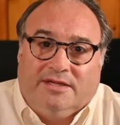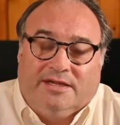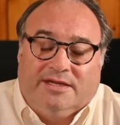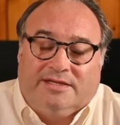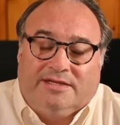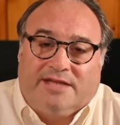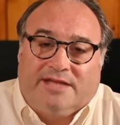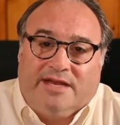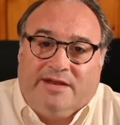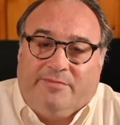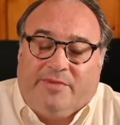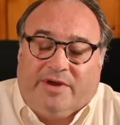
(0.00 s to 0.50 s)

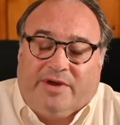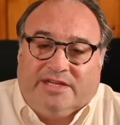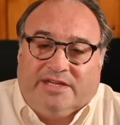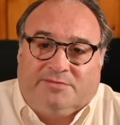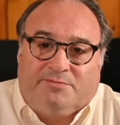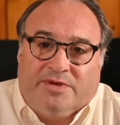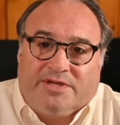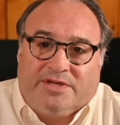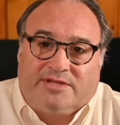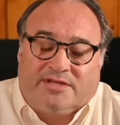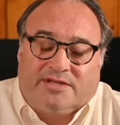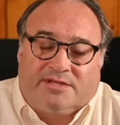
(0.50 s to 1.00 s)
it's
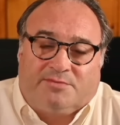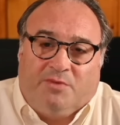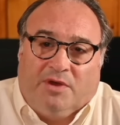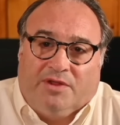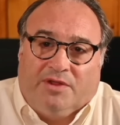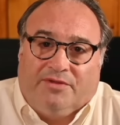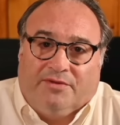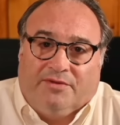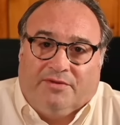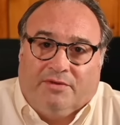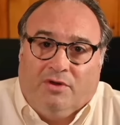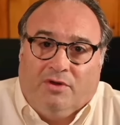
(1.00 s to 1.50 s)
anybody's business
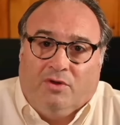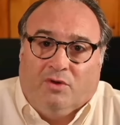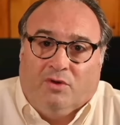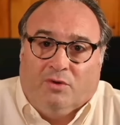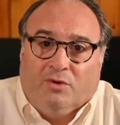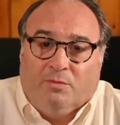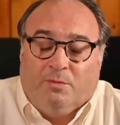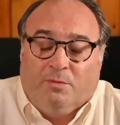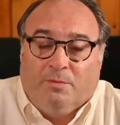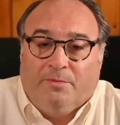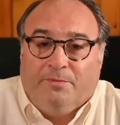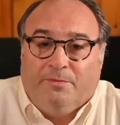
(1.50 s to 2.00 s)
but their
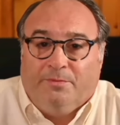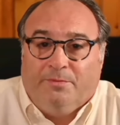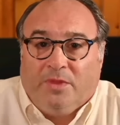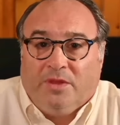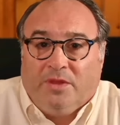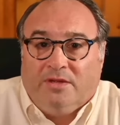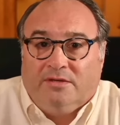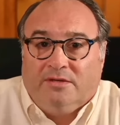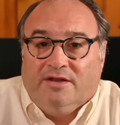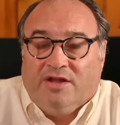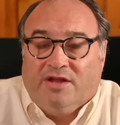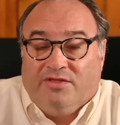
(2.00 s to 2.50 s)
own.
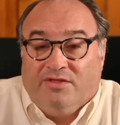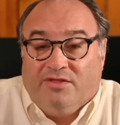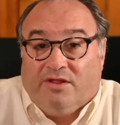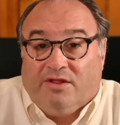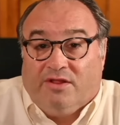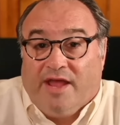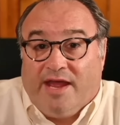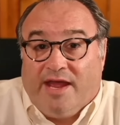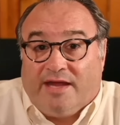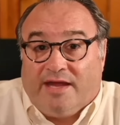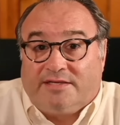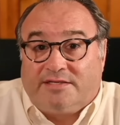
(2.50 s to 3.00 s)

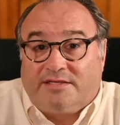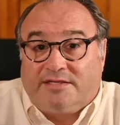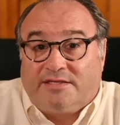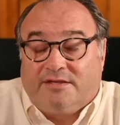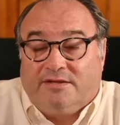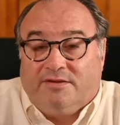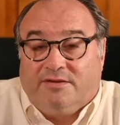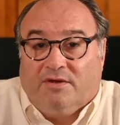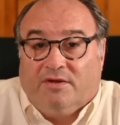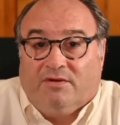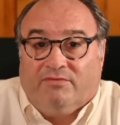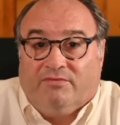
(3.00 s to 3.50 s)
Nonetheless,
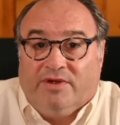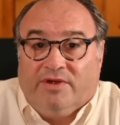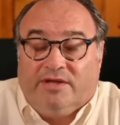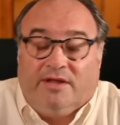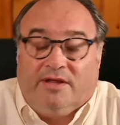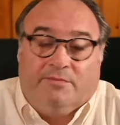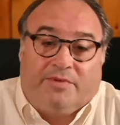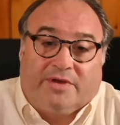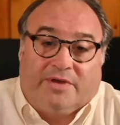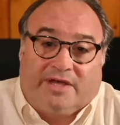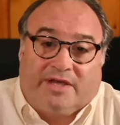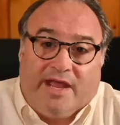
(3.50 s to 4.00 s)
there are
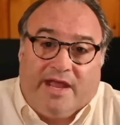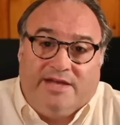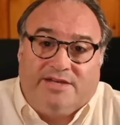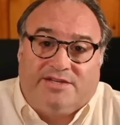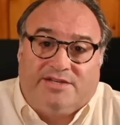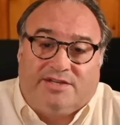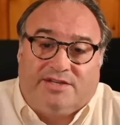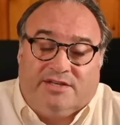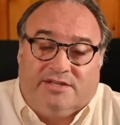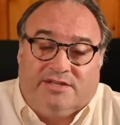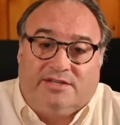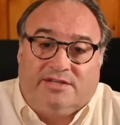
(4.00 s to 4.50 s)
real
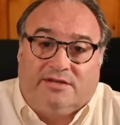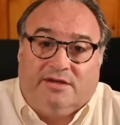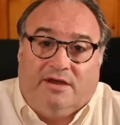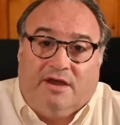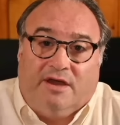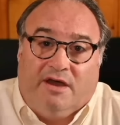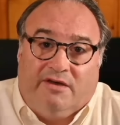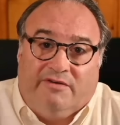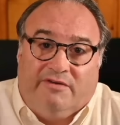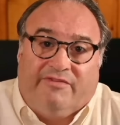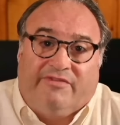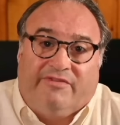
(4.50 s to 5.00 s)
implications
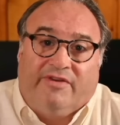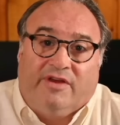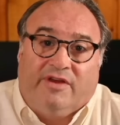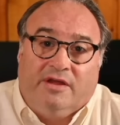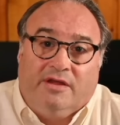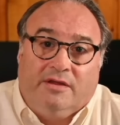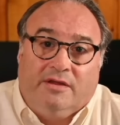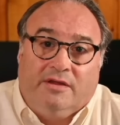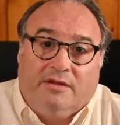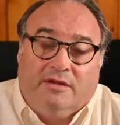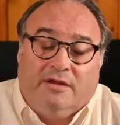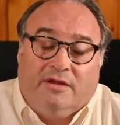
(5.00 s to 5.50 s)
of
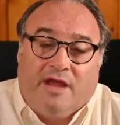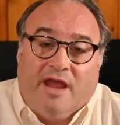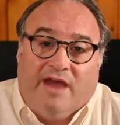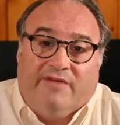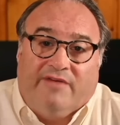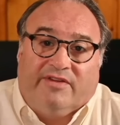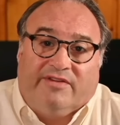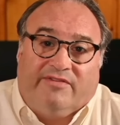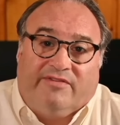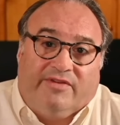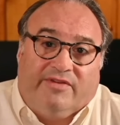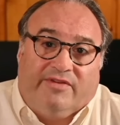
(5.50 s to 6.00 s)

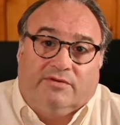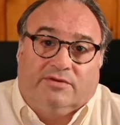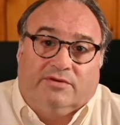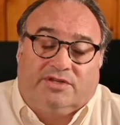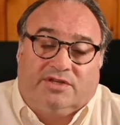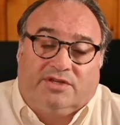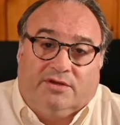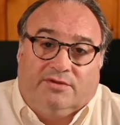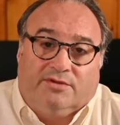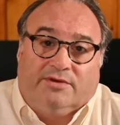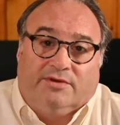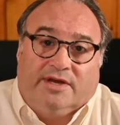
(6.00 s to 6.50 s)
having fewer
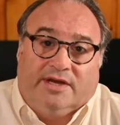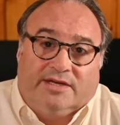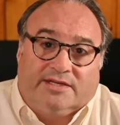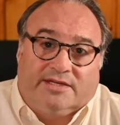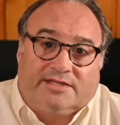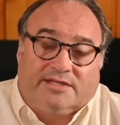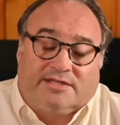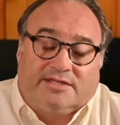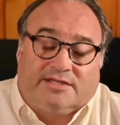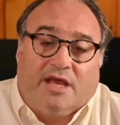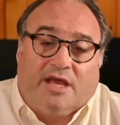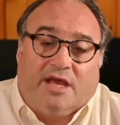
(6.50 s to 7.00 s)
children in a
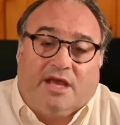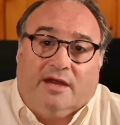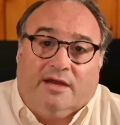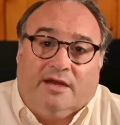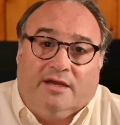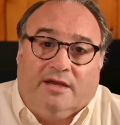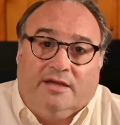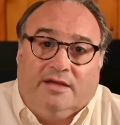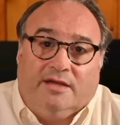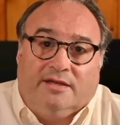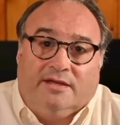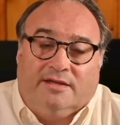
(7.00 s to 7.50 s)

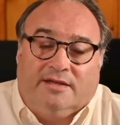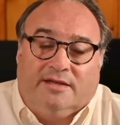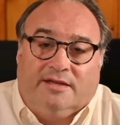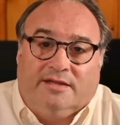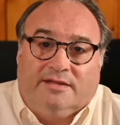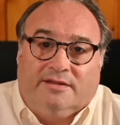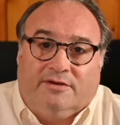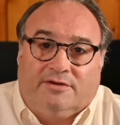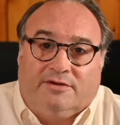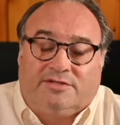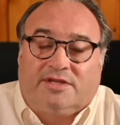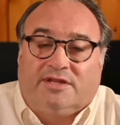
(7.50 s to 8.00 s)
society. And,
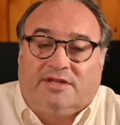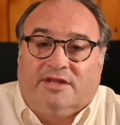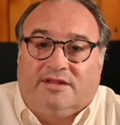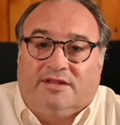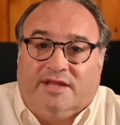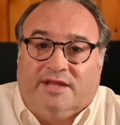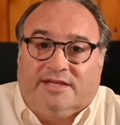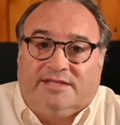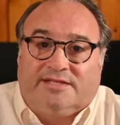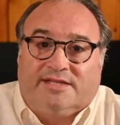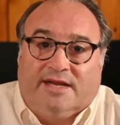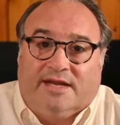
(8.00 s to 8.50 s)
and those are the
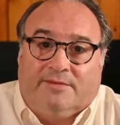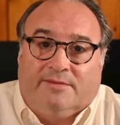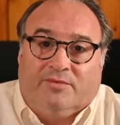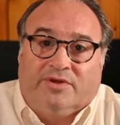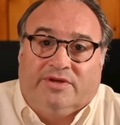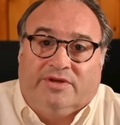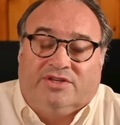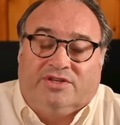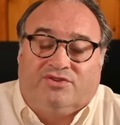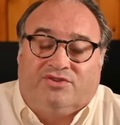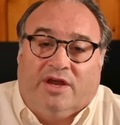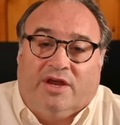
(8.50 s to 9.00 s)
things that I'm
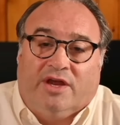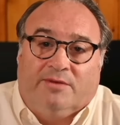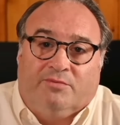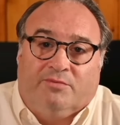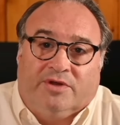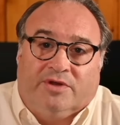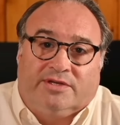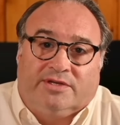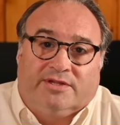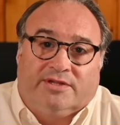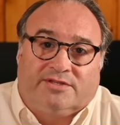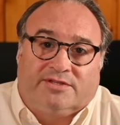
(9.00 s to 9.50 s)
really trying to
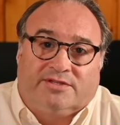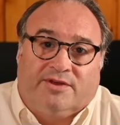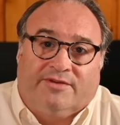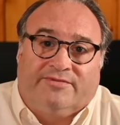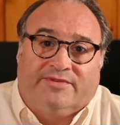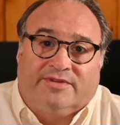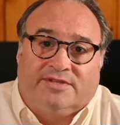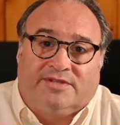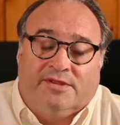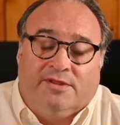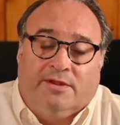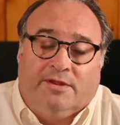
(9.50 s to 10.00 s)
bring to the surface